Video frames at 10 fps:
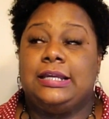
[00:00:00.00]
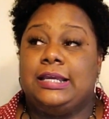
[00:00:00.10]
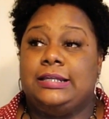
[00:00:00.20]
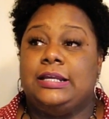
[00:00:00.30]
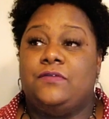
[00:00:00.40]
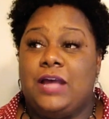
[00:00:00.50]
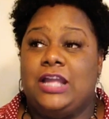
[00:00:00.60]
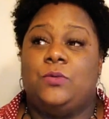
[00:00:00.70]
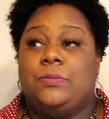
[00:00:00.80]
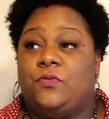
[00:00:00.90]
can
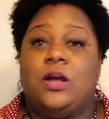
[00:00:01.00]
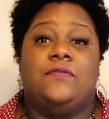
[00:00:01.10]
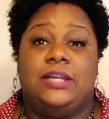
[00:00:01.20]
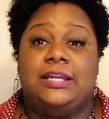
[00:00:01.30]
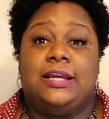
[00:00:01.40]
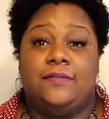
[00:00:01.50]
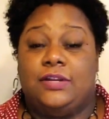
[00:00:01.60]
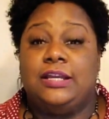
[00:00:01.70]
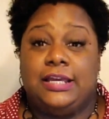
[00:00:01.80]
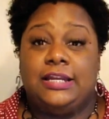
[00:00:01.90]
evaluate before I even get
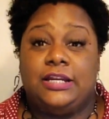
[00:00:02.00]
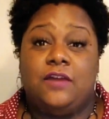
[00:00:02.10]
in